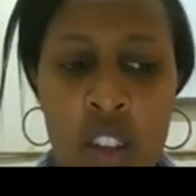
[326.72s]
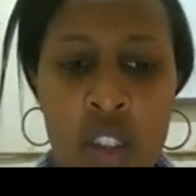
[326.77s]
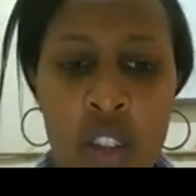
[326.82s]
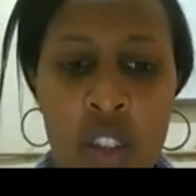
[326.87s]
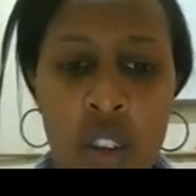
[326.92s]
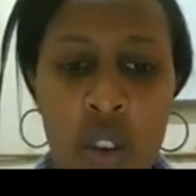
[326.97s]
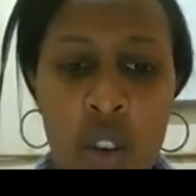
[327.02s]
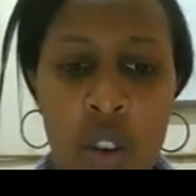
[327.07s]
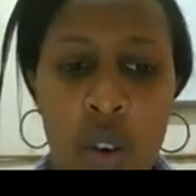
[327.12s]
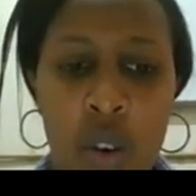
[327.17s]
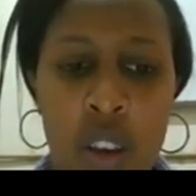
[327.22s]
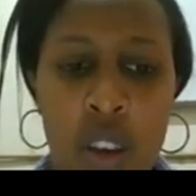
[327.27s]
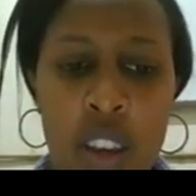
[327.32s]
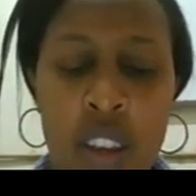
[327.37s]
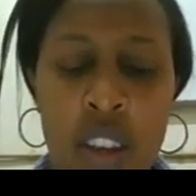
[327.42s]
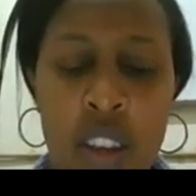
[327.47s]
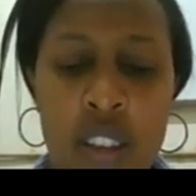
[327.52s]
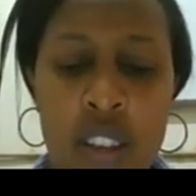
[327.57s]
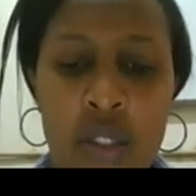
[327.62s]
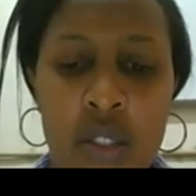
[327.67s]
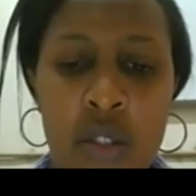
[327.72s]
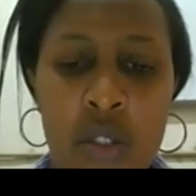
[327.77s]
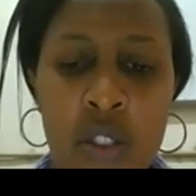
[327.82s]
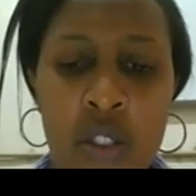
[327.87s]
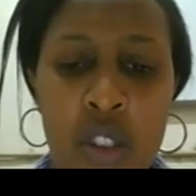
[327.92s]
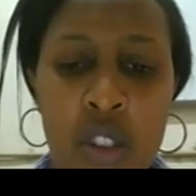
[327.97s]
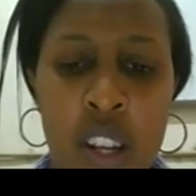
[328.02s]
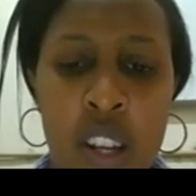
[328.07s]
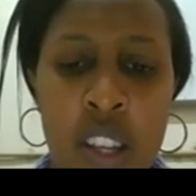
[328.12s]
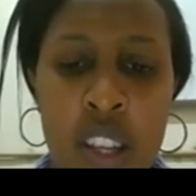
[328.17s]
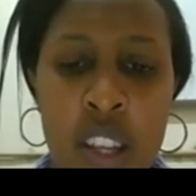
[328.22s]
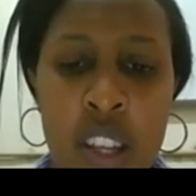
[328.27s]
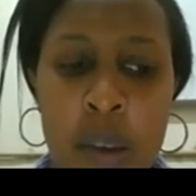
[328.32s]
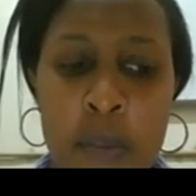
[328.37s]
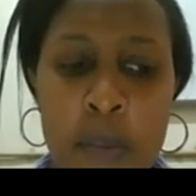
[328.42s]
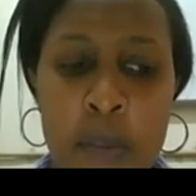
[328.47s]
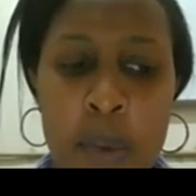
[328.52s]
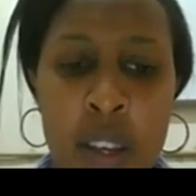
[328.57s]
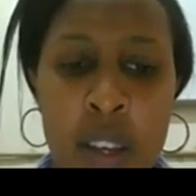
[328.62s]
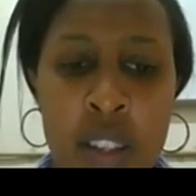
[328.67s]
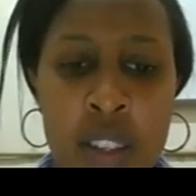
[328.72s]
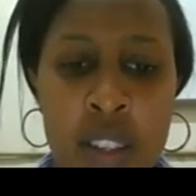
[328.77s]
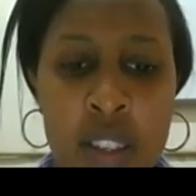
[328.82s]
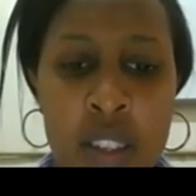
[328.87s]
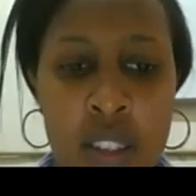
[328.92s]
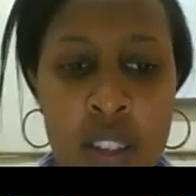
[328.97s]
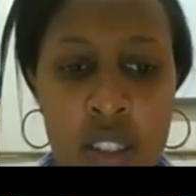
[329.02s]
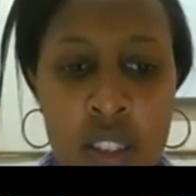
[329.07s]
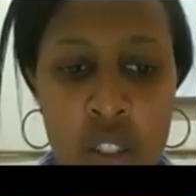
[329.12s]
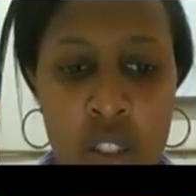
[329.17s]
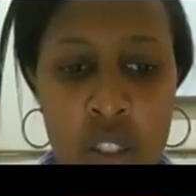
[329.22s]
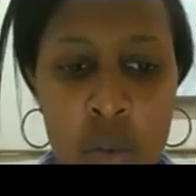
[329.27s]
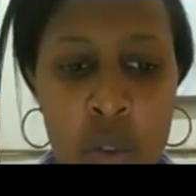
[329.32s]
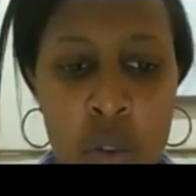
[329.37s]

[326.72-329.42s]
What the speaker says: So it's usually a big decision